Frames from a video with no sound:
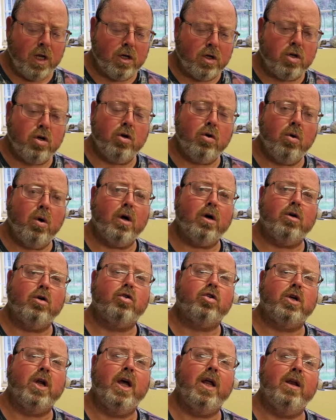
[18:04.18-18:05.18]
to
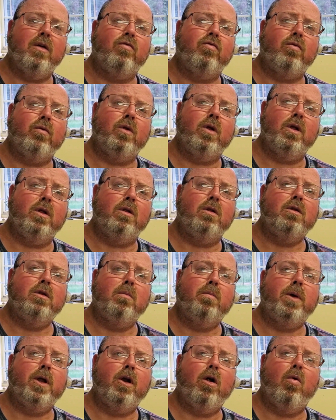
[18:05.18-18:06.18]
understand, if
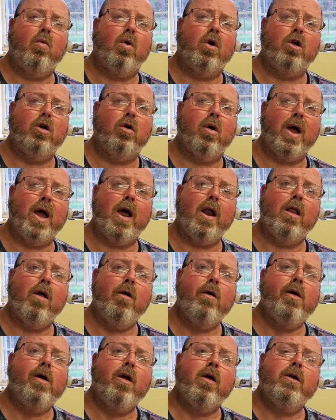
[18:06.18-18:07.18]
depending on where you're at,
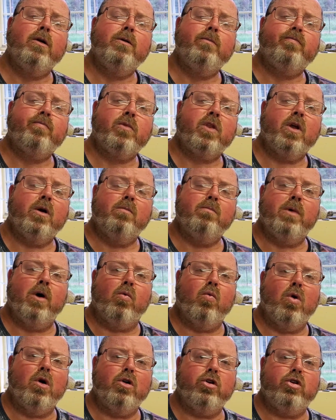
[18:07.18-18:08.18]

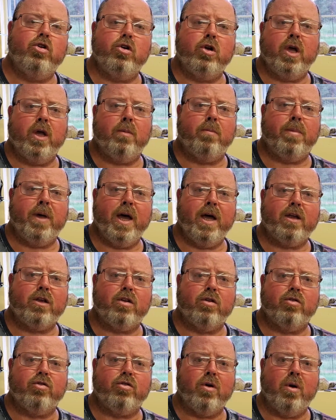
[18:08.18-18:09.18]
but once you get
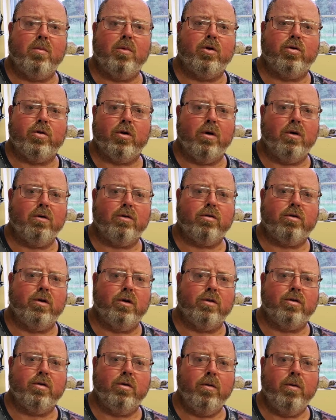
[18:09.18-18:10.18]
past the summer
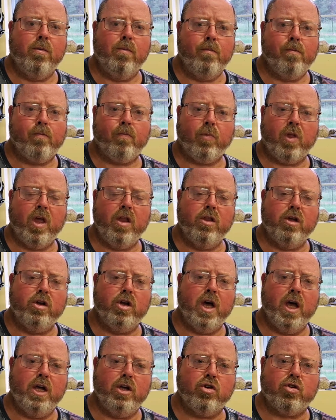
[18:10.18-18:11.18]
solstice and the
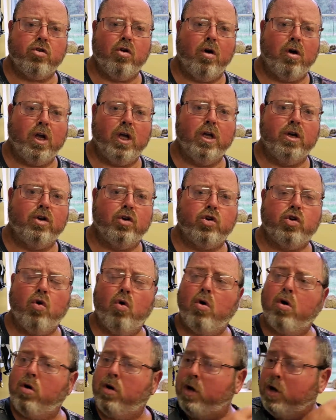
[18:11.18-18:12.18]
days start getting
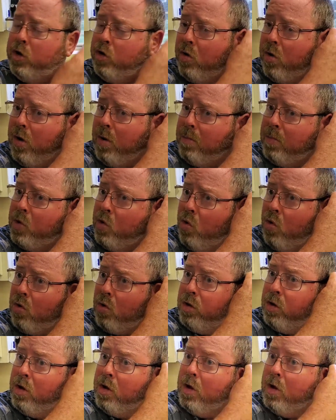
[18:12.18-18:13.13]
shorter, and you're up north,